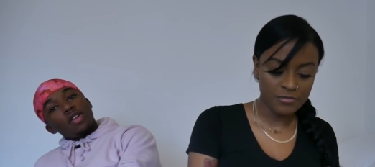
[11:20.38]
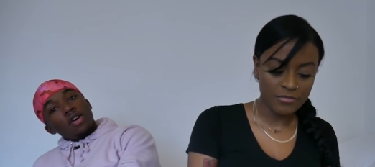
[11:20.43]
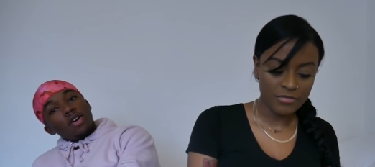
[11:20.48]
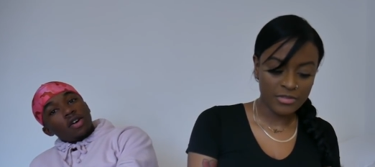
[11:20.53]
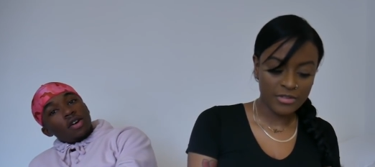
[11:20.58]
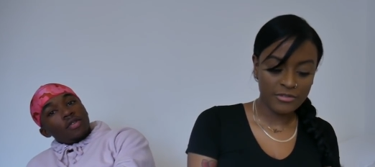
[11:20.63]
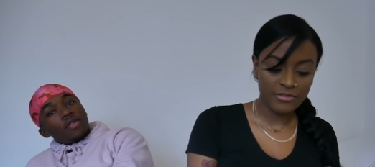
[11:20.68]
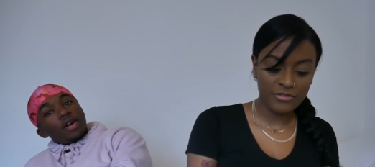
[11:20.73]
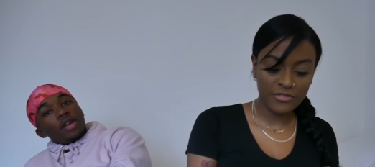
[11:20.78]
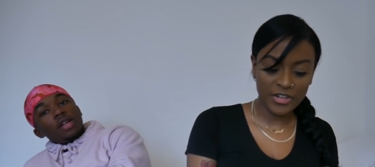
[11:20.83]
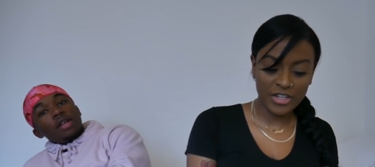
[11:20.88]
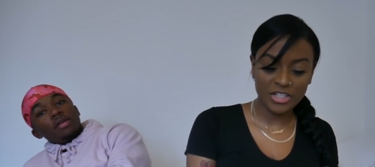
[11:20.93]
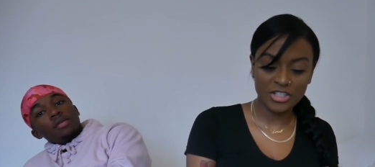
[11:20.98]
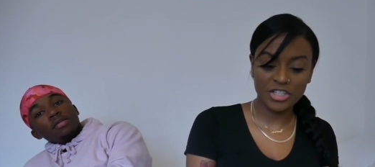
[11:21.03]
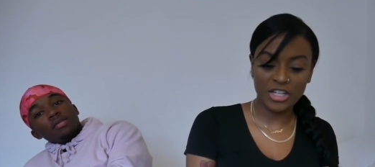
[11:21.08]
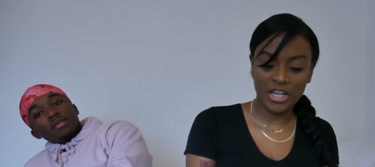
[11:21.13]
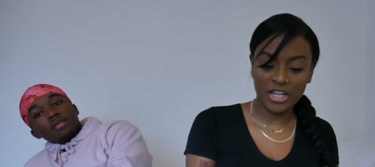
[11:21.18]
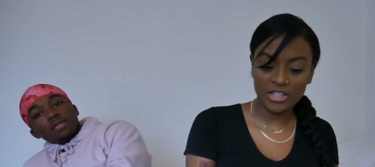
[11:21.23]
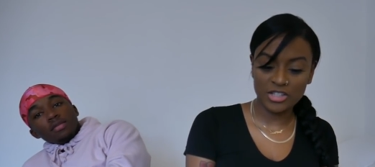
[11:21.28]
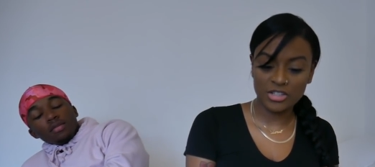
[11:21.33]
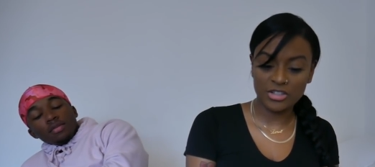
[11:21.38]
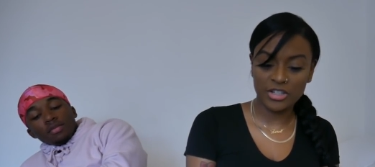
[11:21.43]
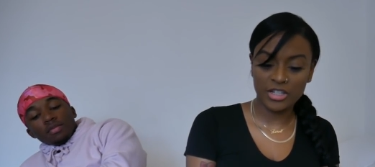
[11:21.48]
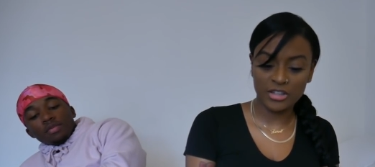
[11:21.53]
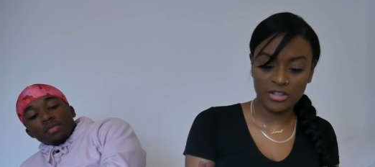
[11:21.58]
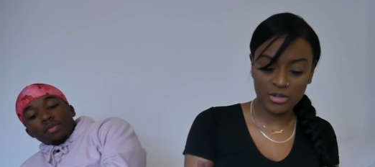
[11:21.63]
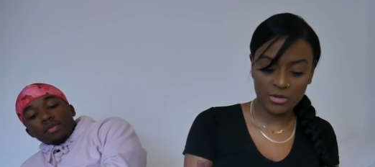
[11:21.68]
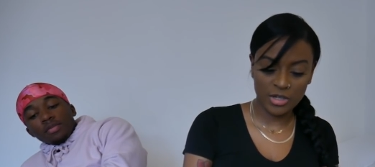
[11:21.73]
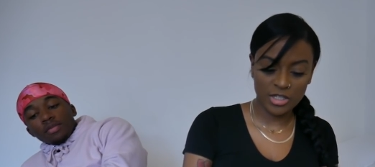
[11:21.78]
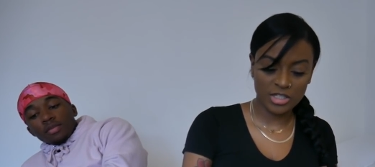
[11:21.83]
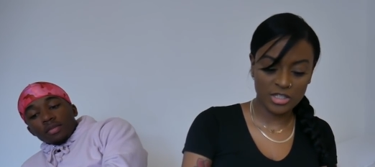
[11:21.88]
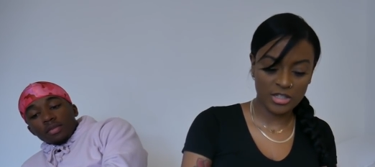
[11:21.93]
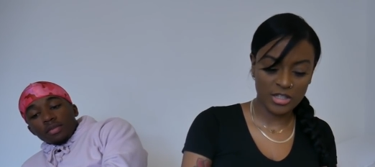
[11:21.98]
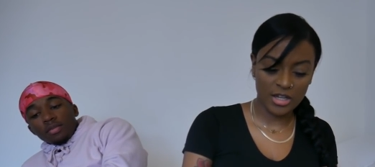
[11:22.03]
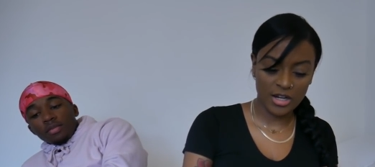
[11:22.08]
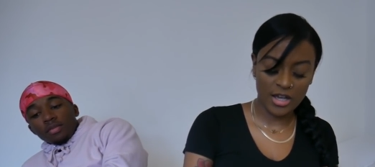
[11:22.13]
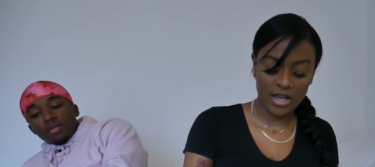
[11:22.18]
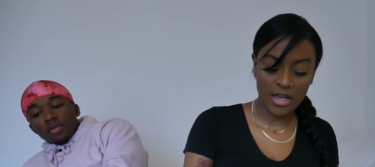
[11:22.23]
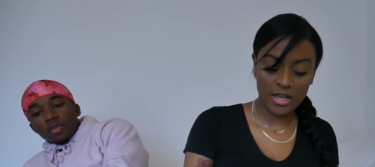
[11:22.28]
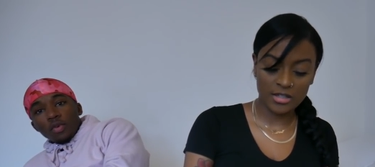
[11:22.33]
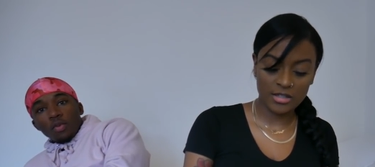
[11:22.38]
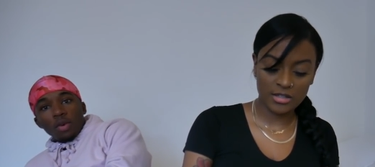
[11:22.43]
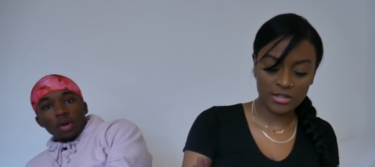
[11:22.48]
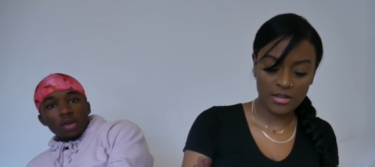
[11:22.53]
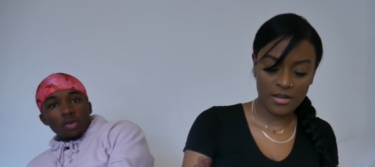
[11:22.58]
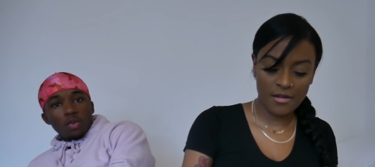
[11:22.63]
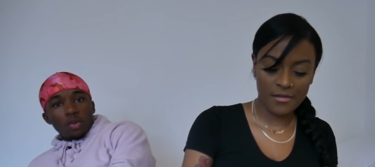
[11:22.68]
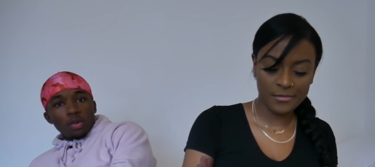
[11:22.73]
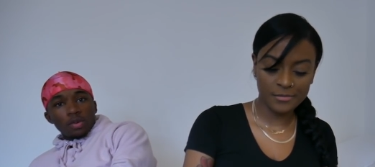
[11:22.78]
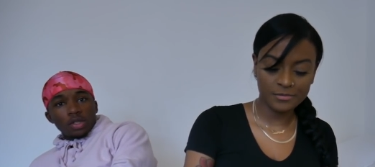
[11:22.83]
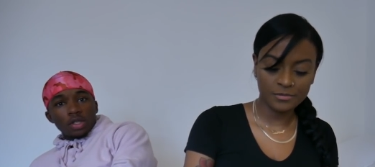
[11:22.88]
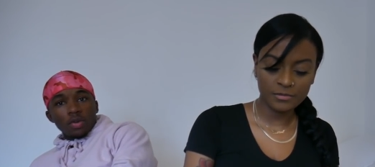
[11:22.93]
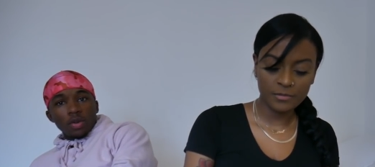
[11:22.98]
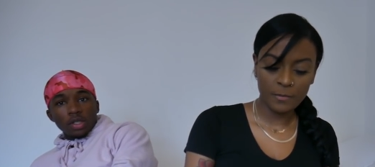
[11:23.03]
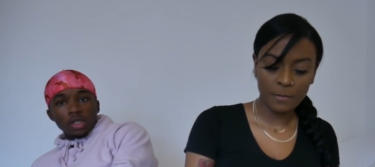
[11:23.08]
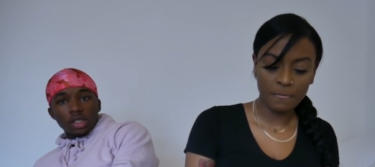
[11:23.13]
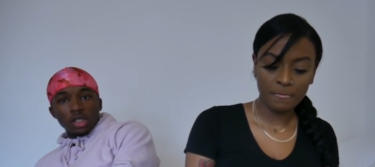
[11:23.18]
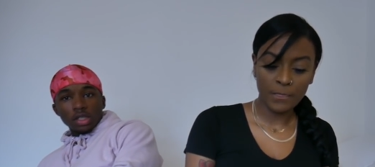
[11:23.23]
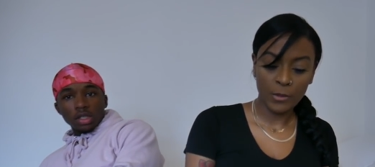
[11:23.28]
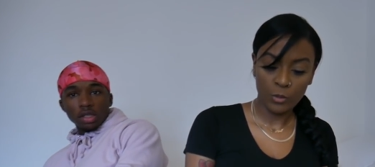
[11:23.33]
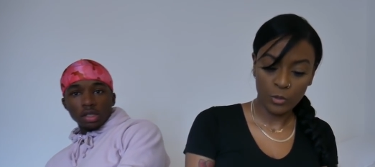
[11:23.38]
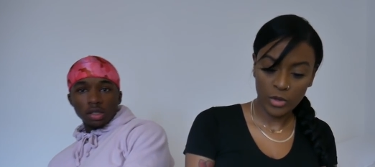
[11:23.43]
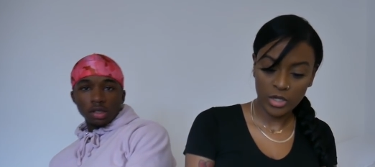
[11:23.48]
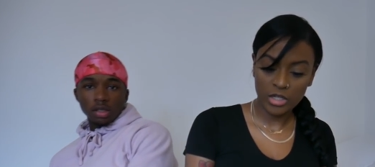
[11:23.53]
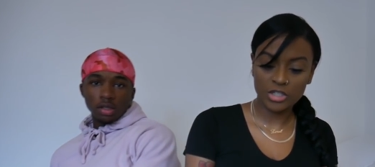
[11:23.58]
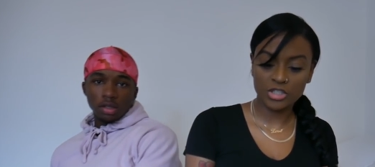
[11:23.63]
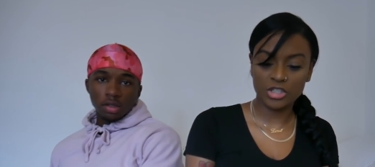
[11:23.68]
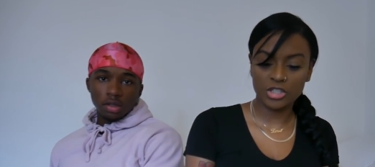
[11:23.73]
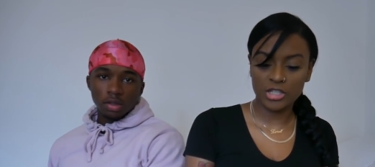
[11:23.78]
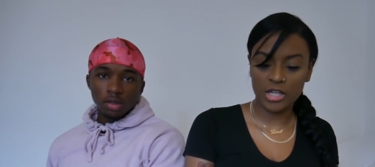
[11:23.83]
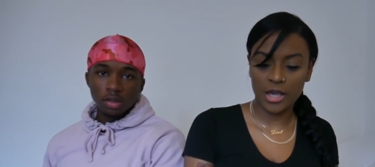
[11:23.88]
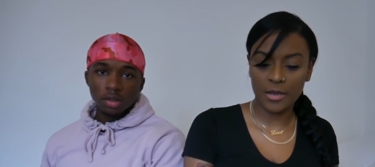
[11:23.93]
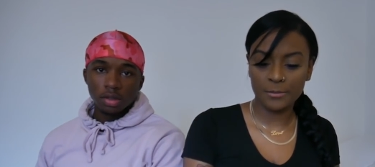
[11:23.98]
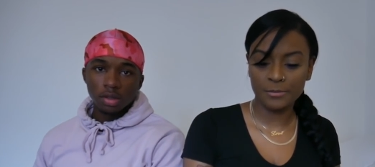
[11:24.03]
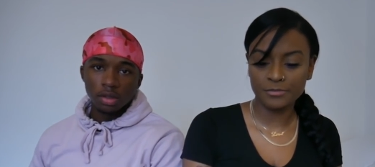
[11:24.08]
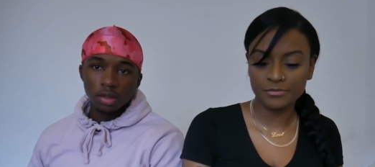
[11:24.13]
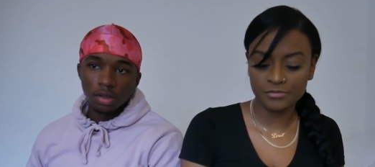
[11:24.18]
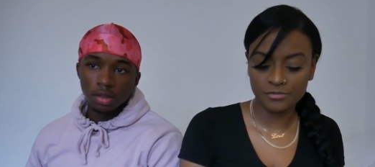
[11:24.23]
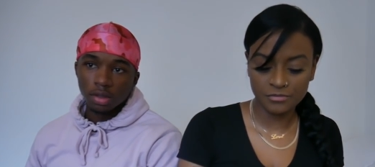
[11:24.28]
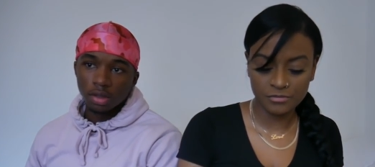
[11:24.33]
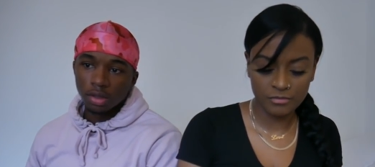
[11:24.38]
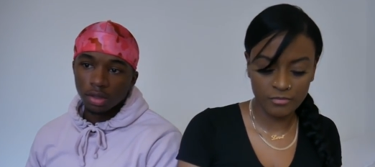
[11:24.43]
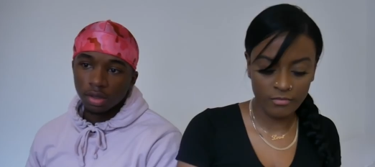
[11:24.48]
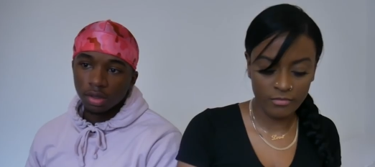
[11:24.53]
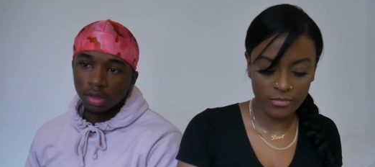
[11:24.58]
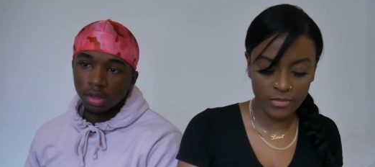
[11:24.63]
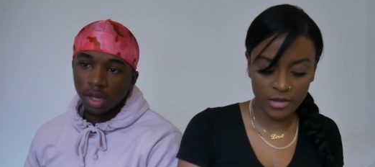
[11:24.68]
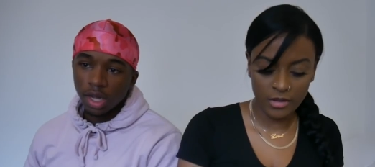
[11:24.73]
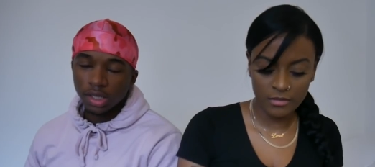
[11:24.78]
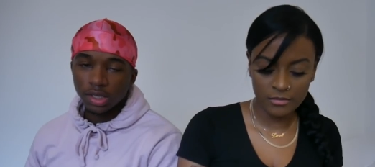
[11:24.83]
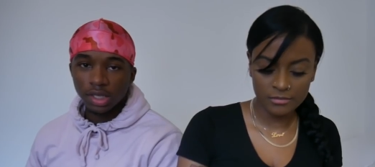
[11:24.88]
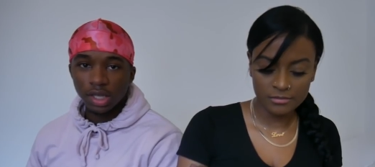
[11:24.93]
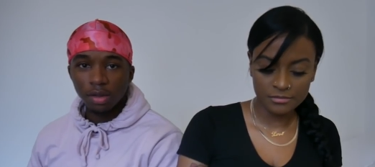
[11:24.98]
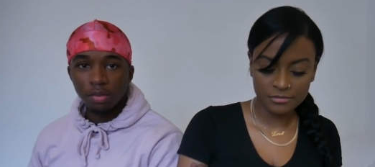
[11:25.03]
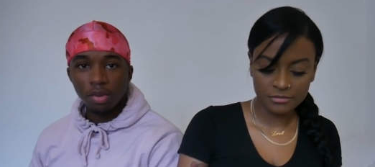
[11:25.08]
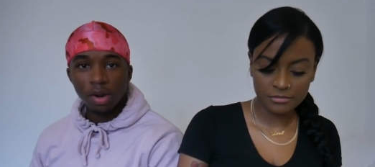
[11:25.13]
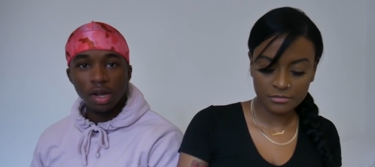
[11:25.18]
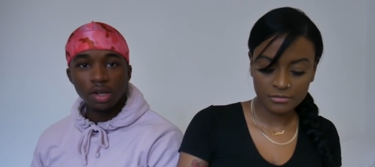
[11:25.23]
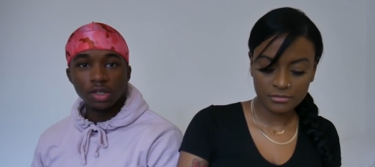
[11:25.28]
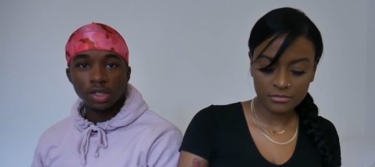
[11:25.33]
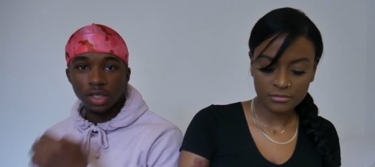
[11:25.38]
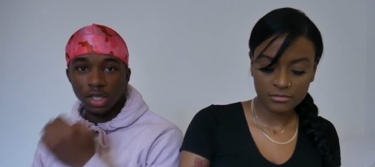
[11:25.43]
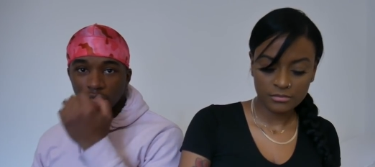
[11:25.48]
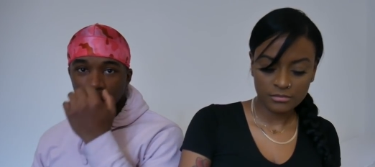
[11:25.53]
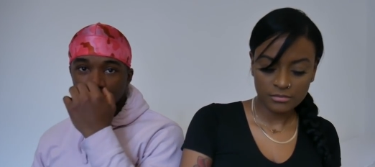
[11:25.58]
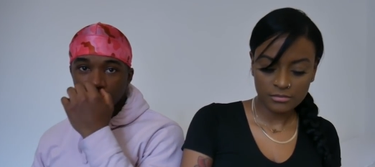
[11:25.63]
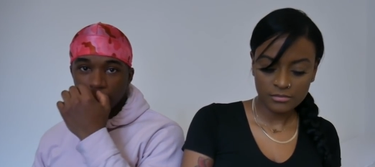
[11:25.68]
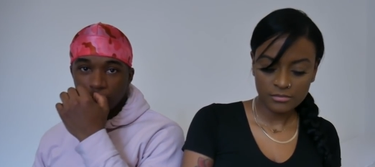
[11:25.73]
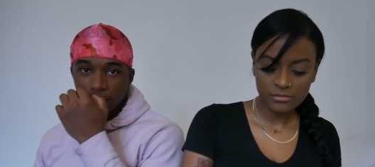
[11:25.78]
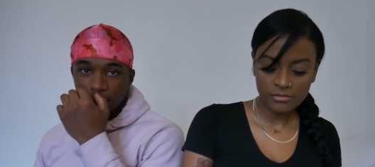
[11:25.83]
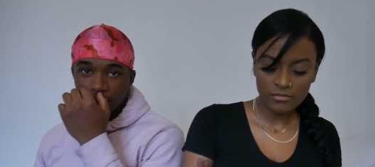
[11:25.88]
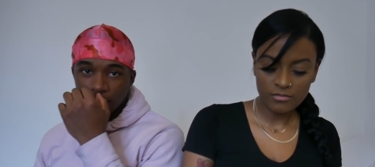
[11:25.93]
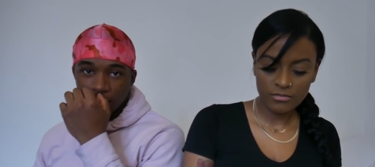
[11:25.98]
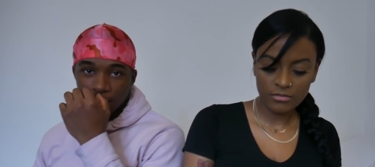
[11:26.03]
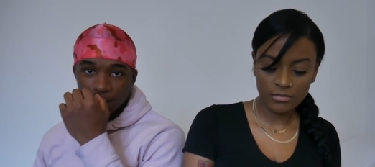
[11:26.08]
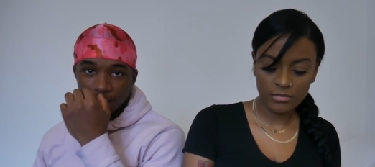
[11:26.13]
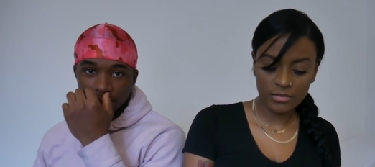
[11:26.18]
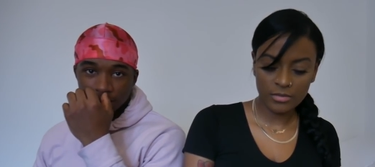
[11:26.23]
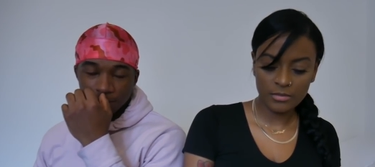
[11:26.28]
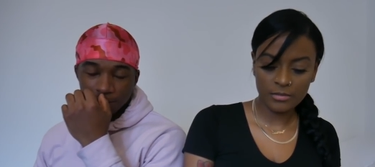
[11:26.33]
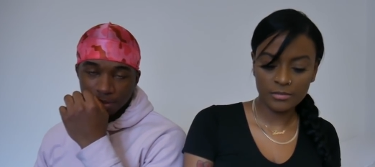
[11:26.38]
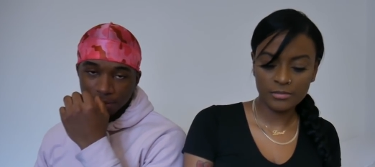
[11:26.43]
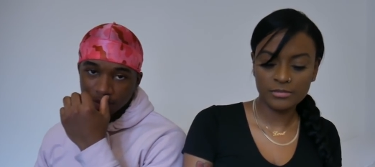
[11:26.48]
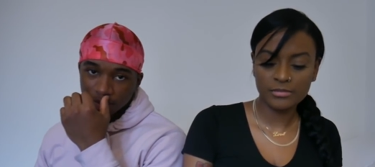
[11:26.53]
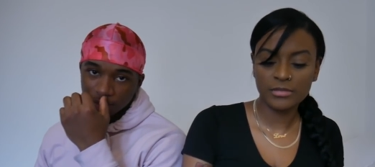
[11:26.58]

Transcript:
Speaker 1: long
Speaker 2: already. Finish answering the question that I
Speaker 1: asked. What What was the question?
Speaker 2: What is your type?
Speaker 1: I said brown skin. Um...